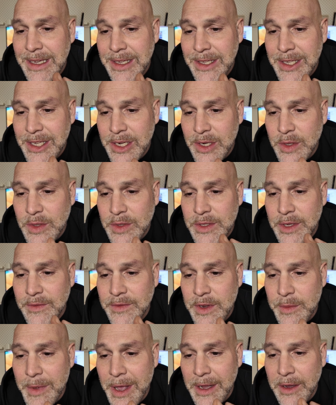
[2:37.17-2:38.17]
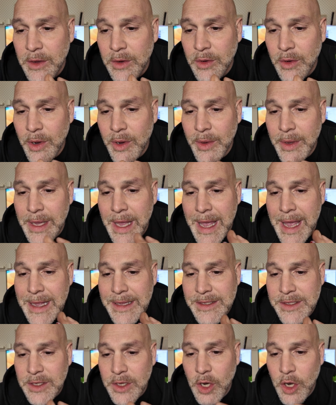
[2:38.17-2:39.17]
years of tobacco growing and
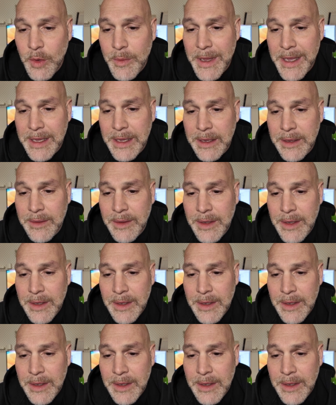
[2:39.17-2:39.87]
cigar making.